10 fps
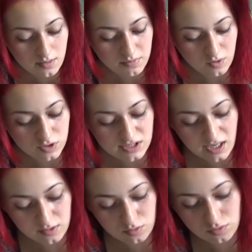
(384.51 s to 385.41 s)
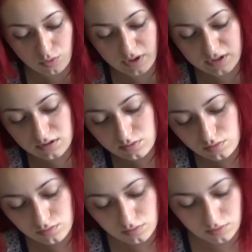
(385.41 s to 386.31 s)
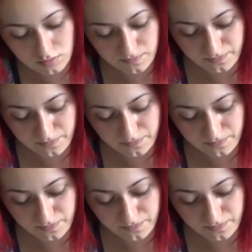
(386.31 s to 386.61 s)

because I don't want to